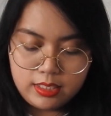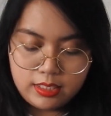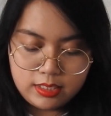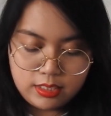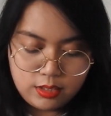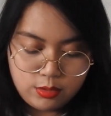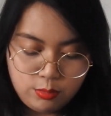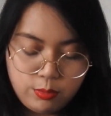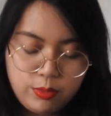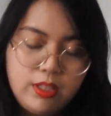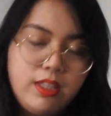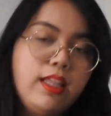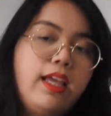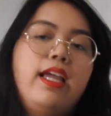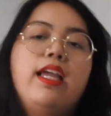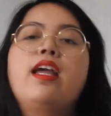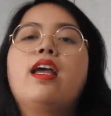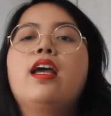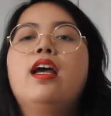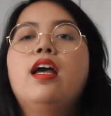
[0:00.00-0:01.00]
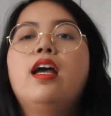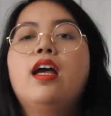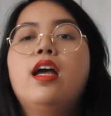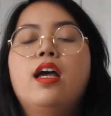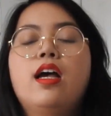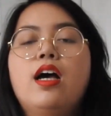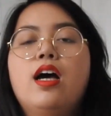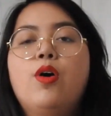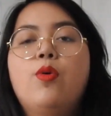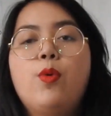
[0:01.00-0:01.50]
this with like
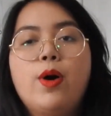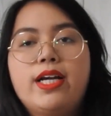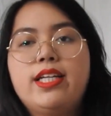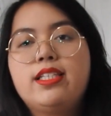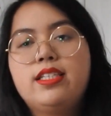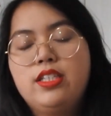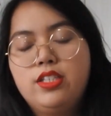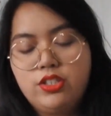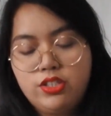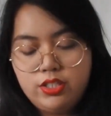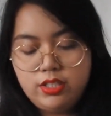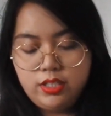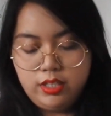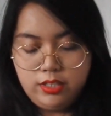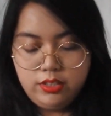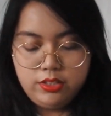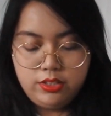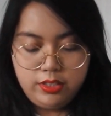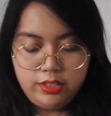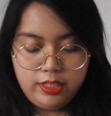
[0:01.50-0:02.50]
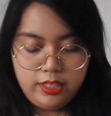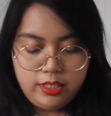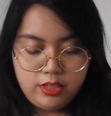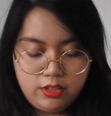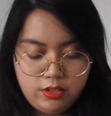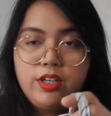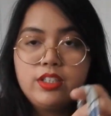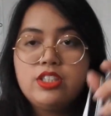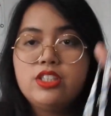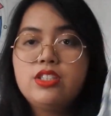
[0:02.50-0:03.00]
a white t-shirt
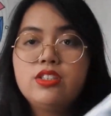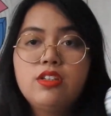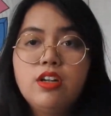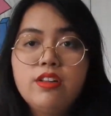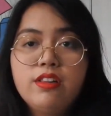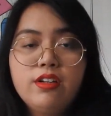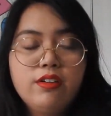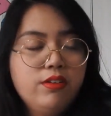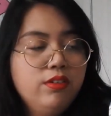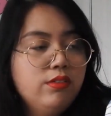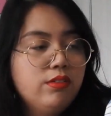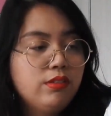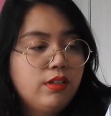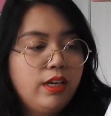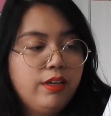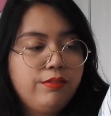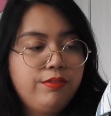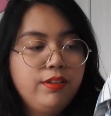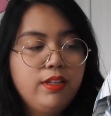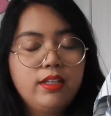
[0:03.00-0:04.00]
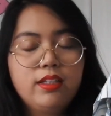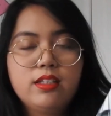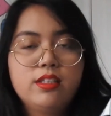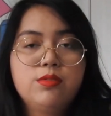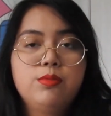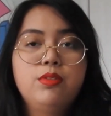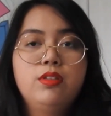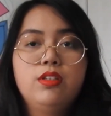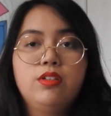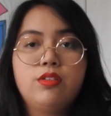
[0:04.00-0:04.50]
underneath or just on their own. I feel like
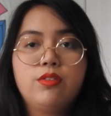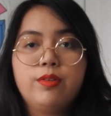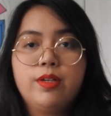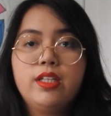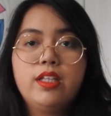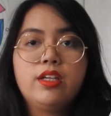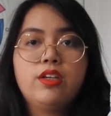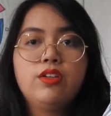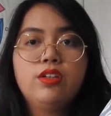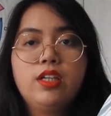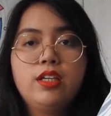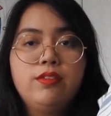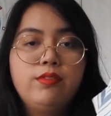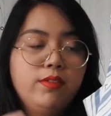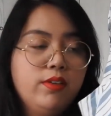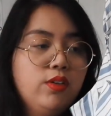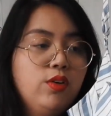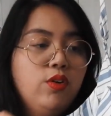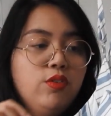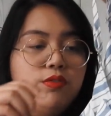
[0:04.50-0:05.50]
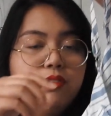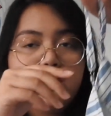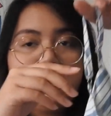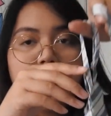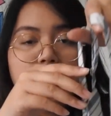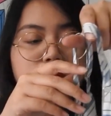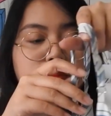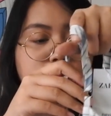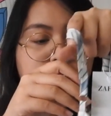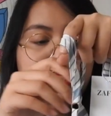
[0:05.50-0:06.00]
this would look really cute even over
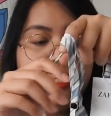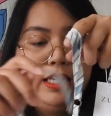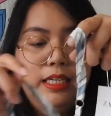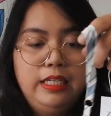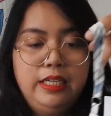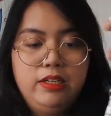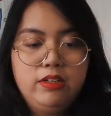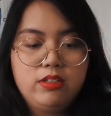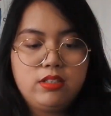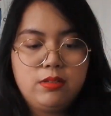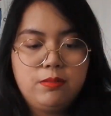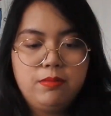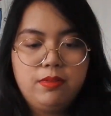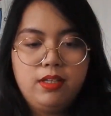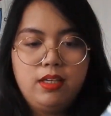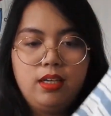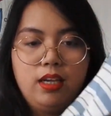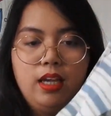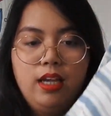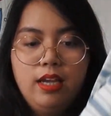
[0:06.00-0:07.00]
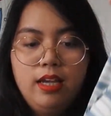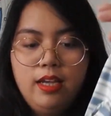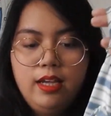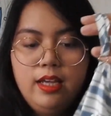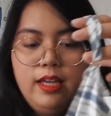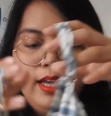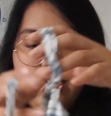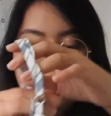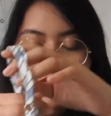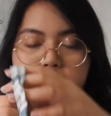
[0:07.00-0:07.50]
like a bikini or something.
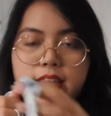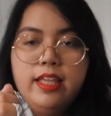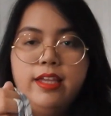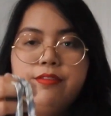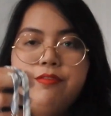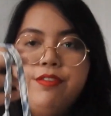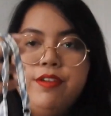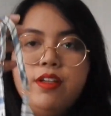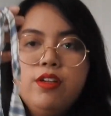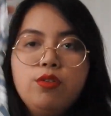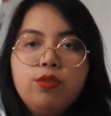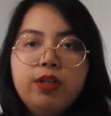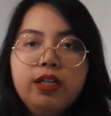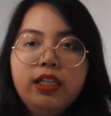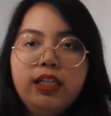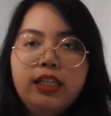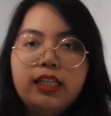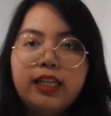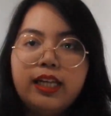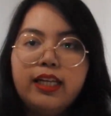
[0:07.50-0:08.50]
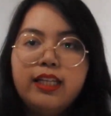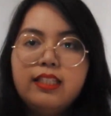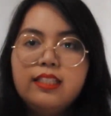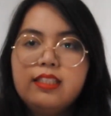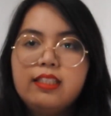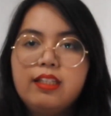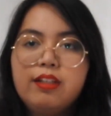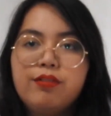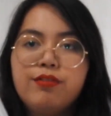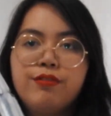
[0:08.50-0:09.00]
And they feel really
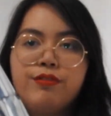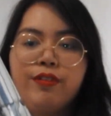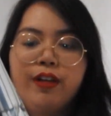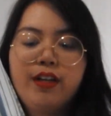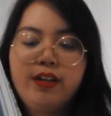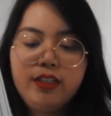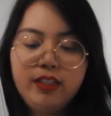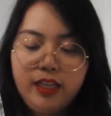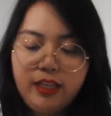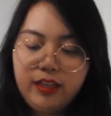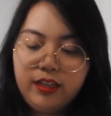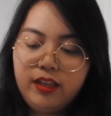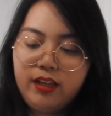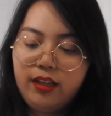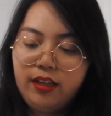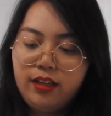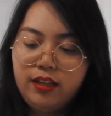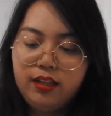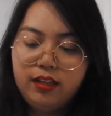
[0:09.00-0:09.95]
nice. They're very like,